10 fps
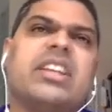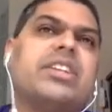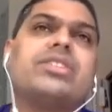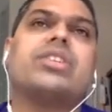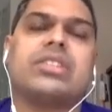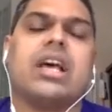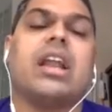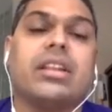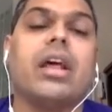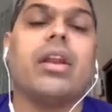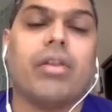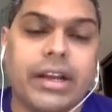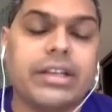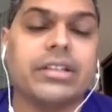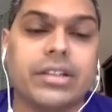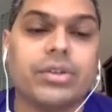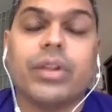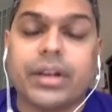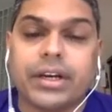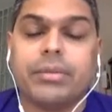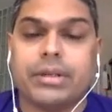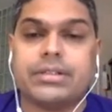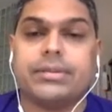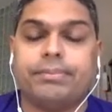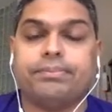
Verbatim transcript: It is just another writer to the database.